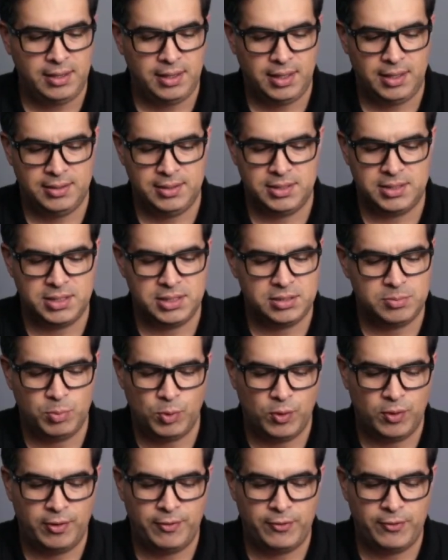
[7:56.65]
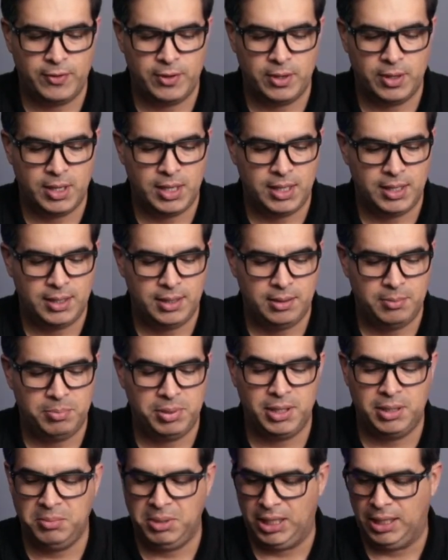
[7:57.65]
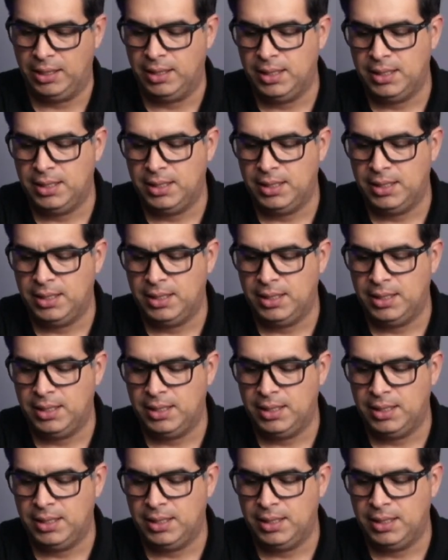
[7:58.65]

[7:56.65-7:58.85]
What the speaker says: and this is more for plumbing.